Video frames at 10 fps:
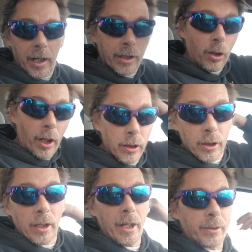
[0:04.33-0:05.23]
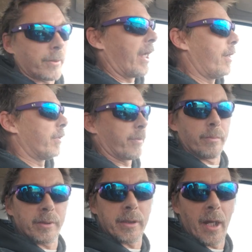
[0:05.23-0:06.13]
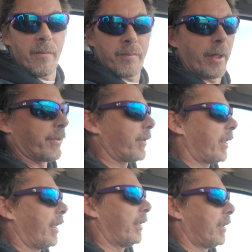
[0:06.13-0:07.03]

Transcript: I know I look like Kramer from Seinfeld today.